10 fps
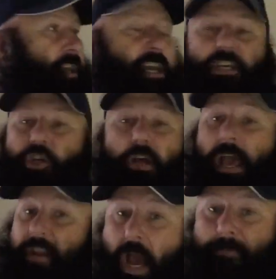He should,
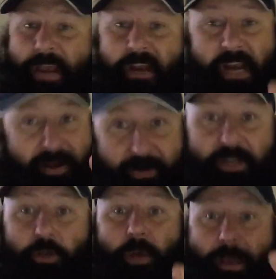and I mean even
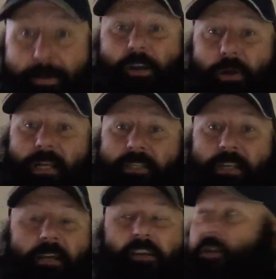to
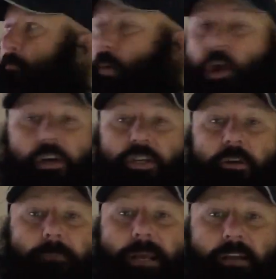immigrants. The border
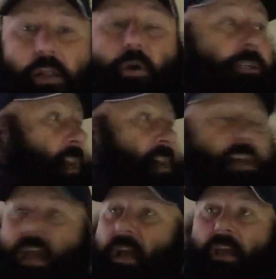should have been closed.
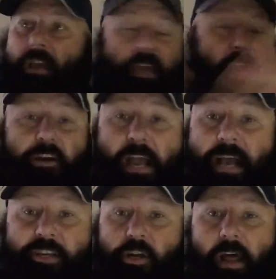
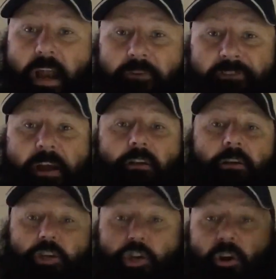International
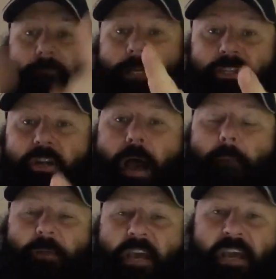airfare should have been
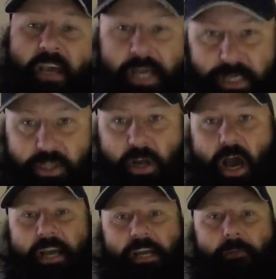stopped. He's
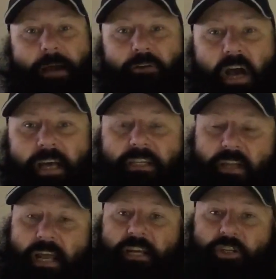talking about
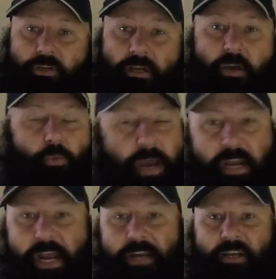isolation. We
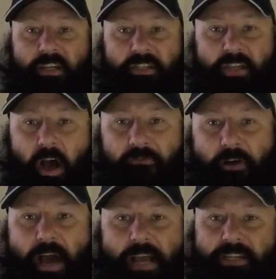need to
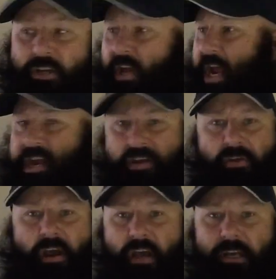self-isolate
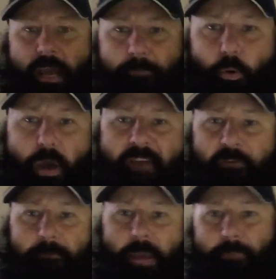and keep away
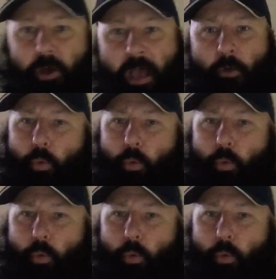from people.